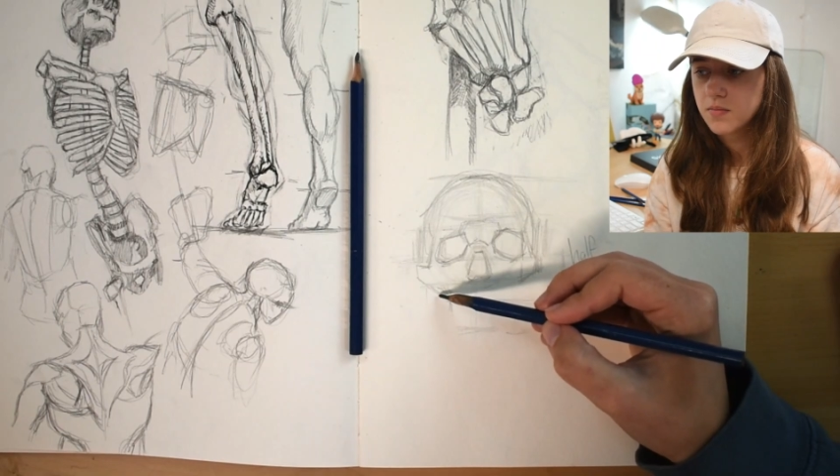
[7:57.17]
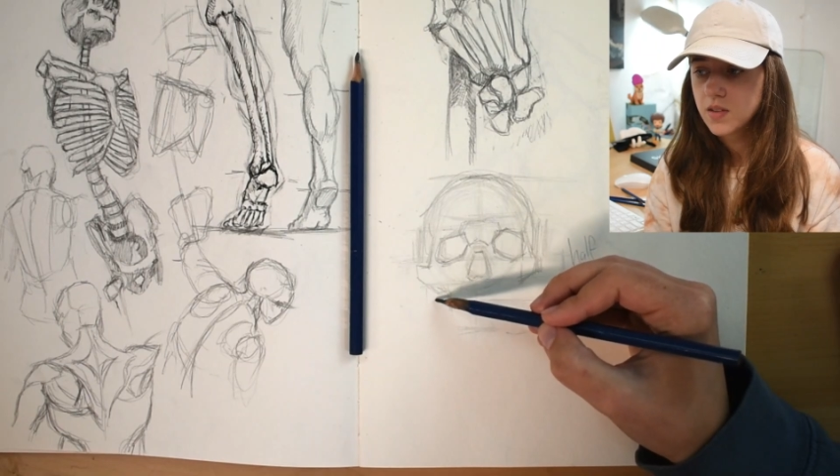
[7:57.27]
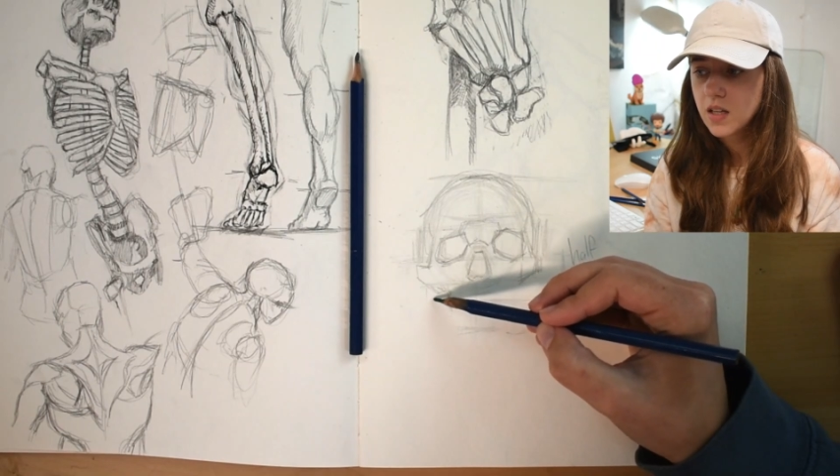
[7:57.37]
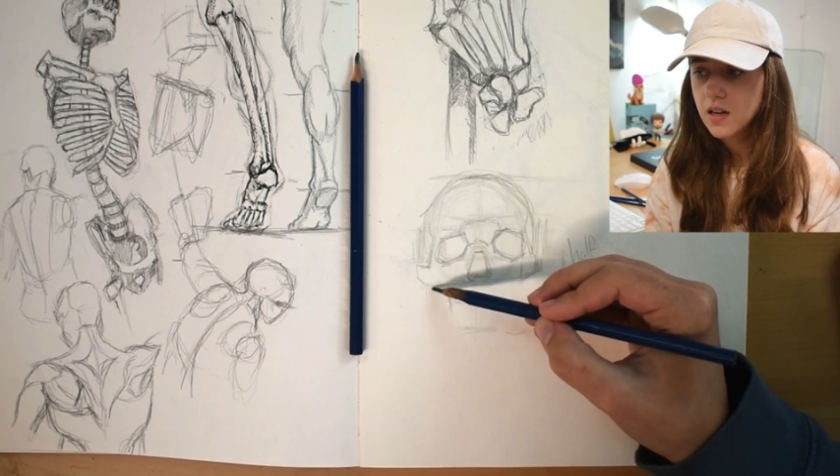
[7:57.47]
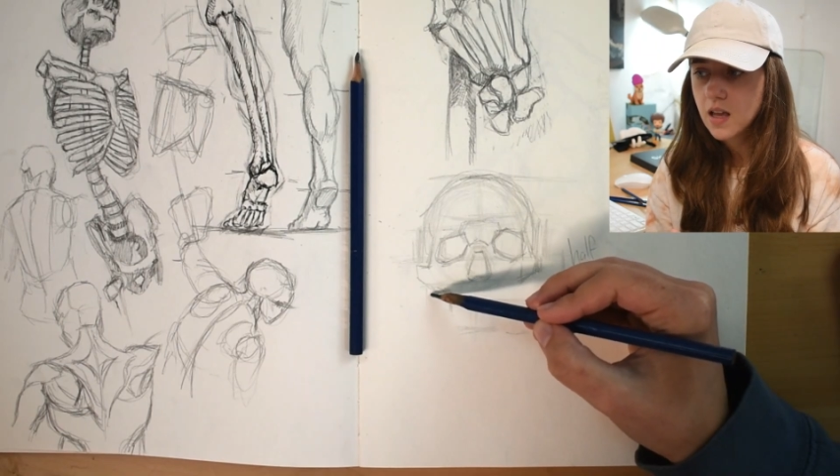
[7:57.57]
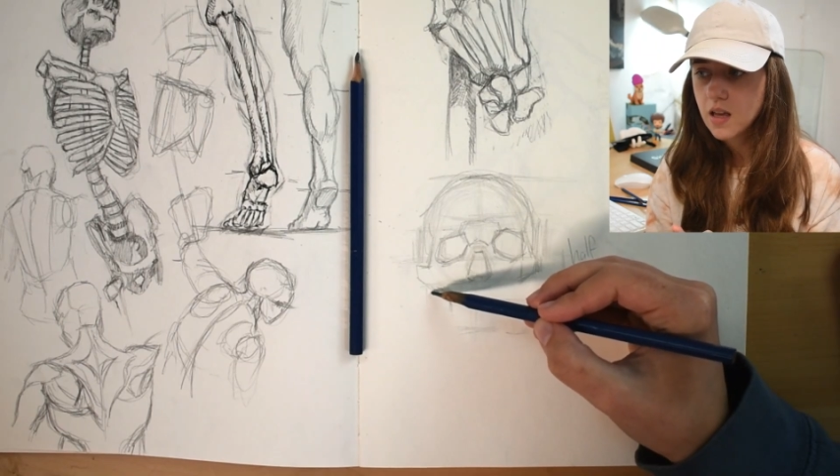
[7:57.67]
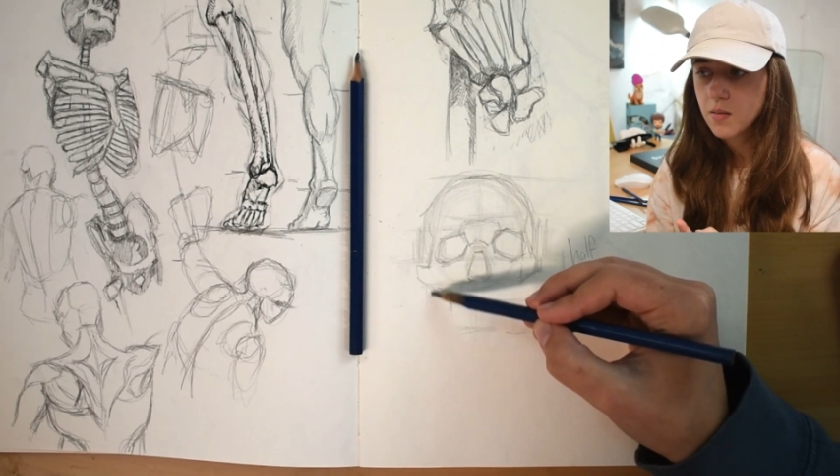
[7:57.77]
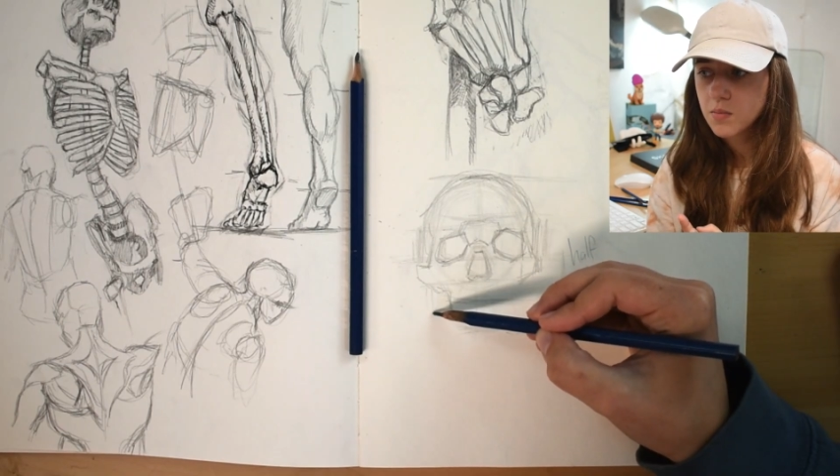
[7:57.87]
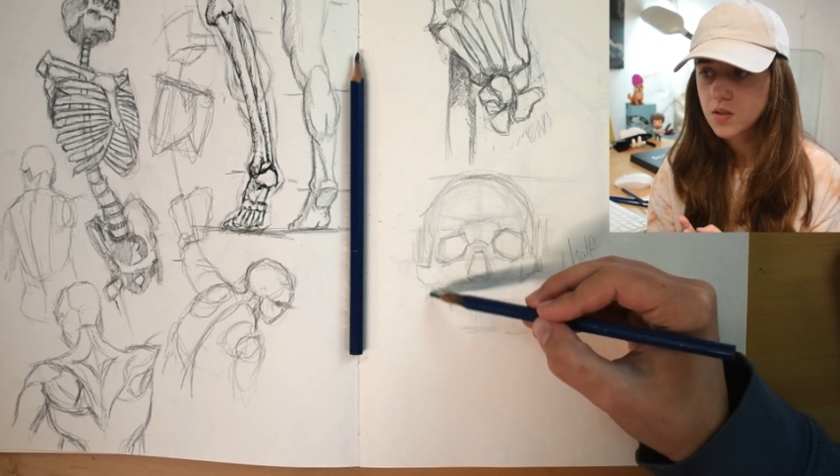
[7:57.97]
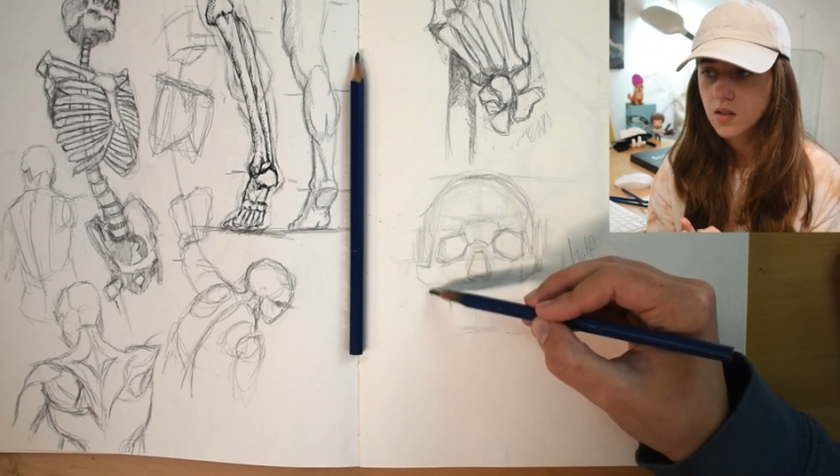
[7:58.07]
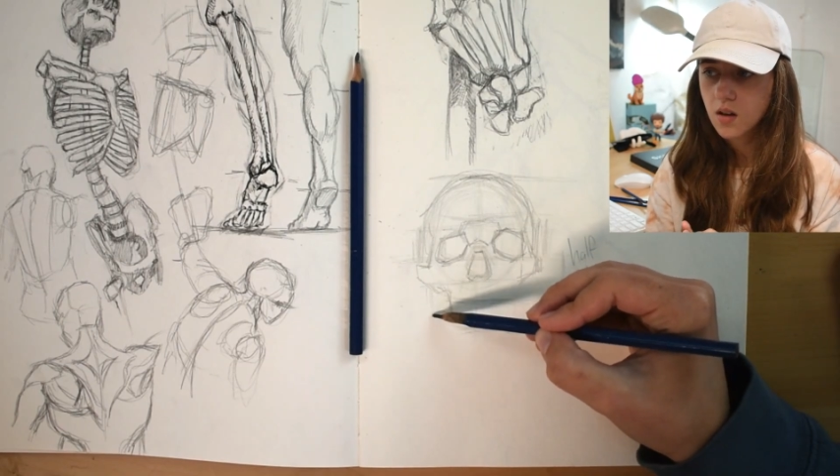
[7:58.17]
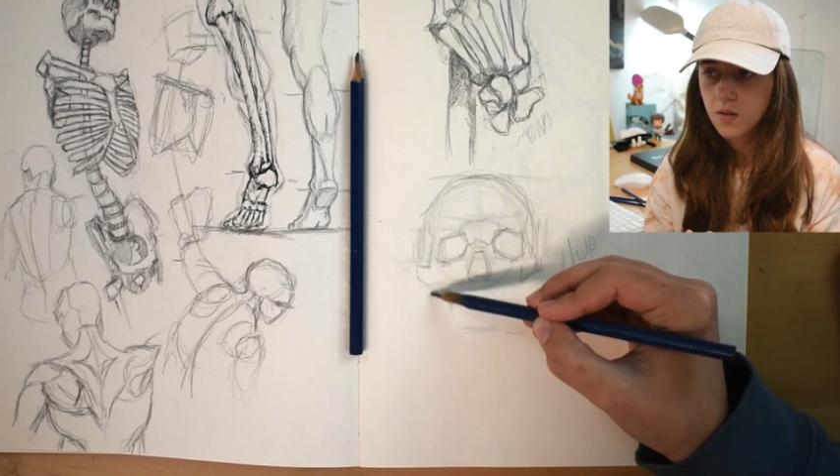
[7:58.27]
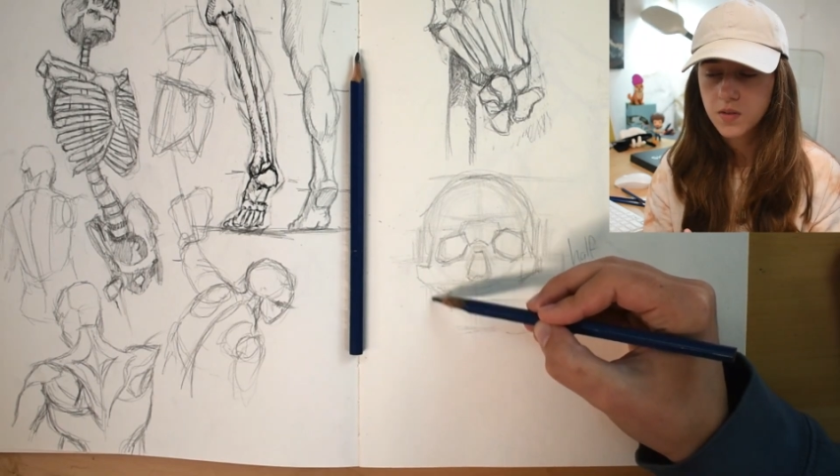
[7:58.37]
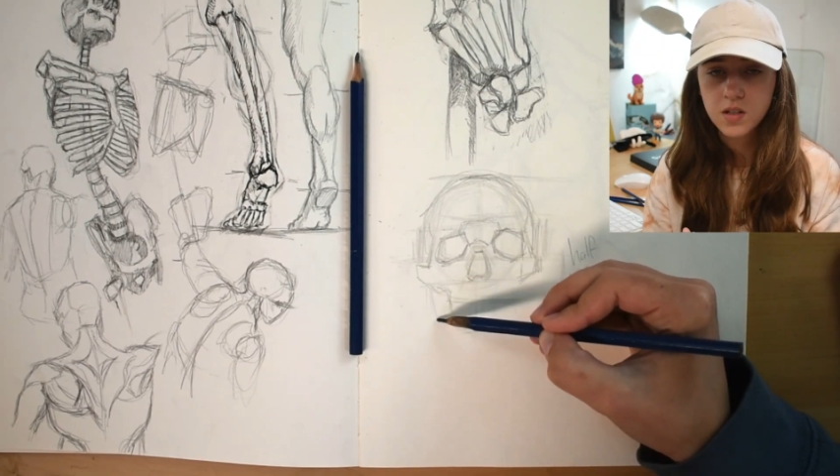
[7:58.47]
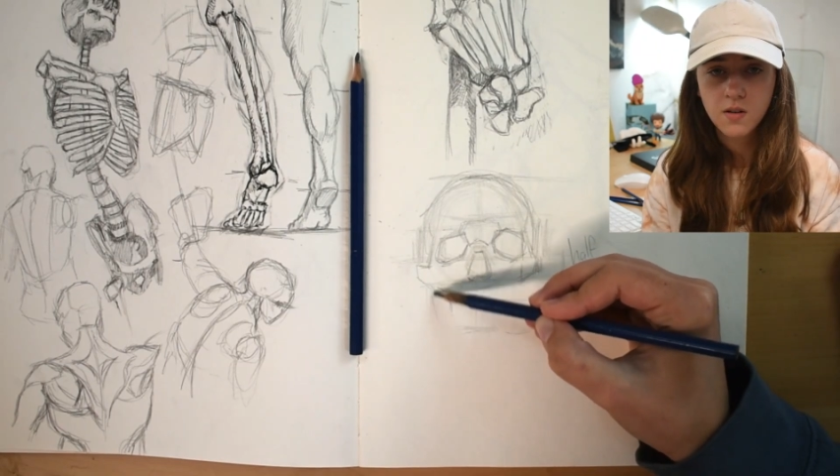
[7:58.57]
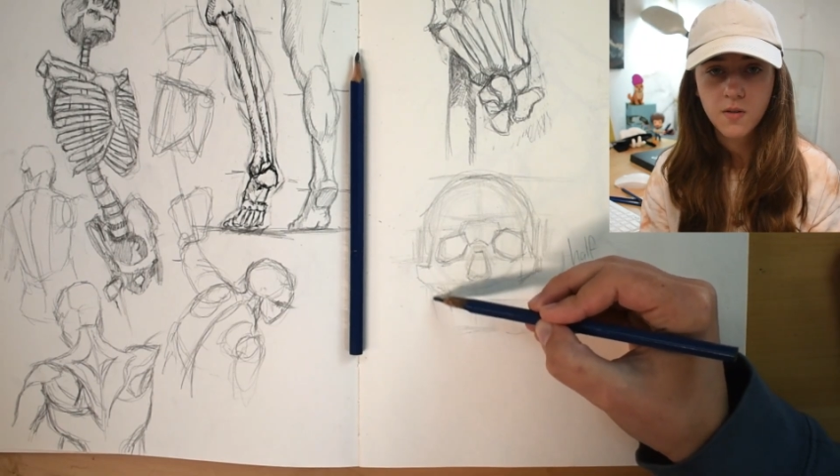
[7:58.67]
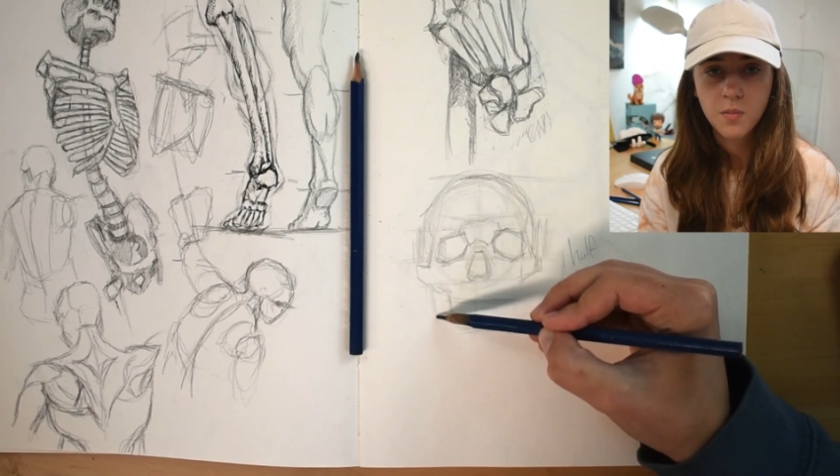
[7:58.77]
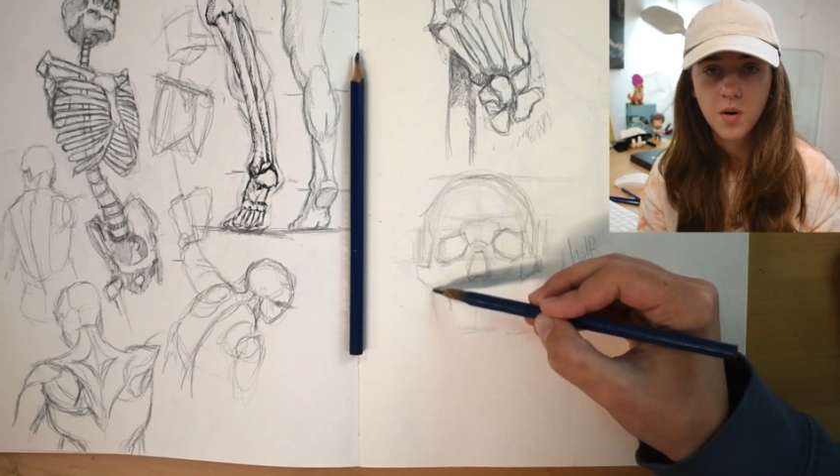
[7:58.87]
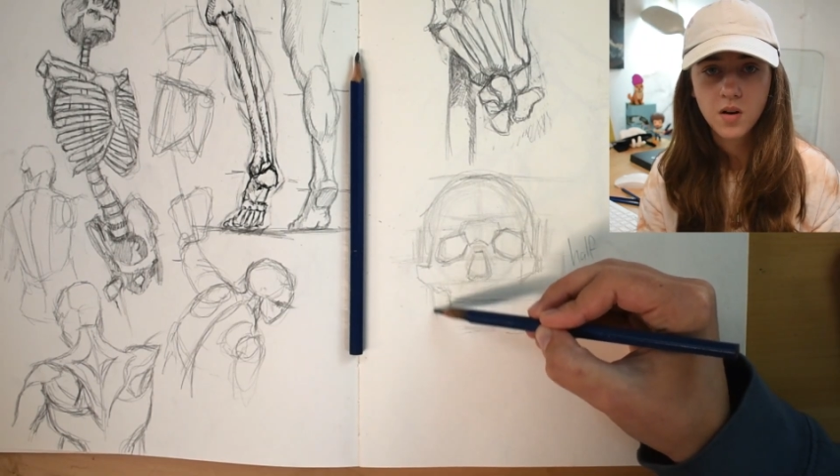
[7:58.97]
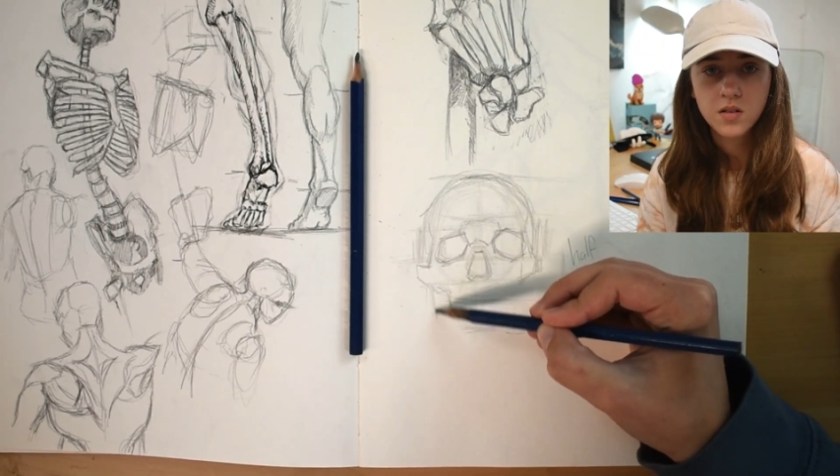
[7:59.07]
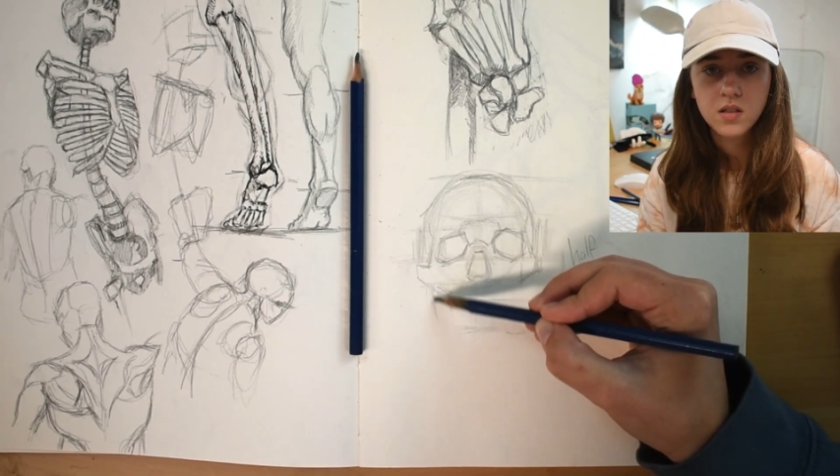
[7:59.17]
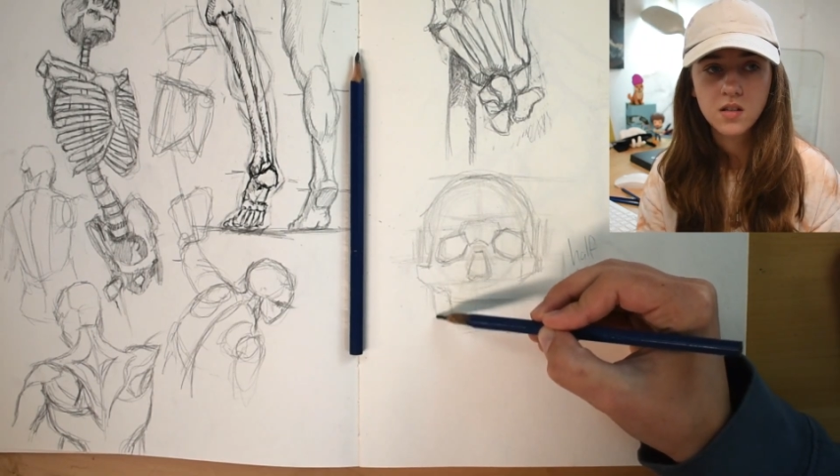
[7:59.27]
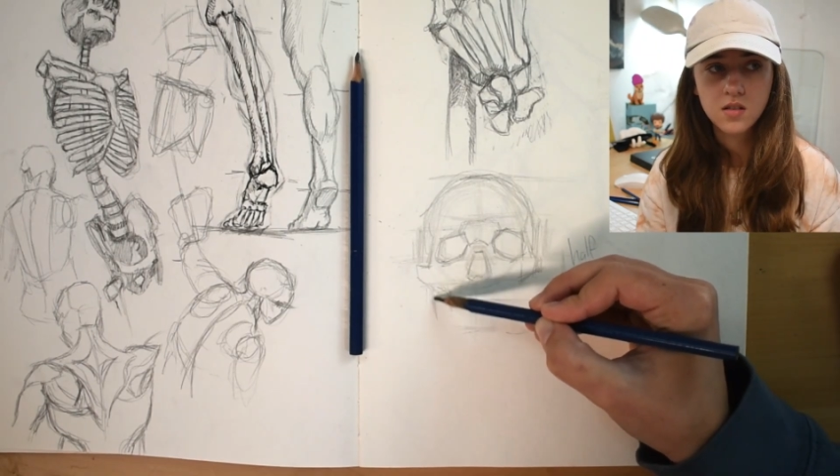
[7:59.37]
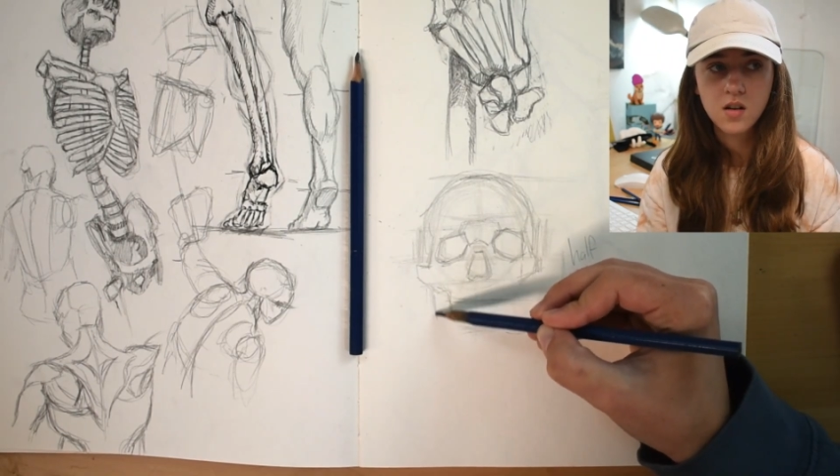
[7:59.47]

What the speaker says: names of the different parts as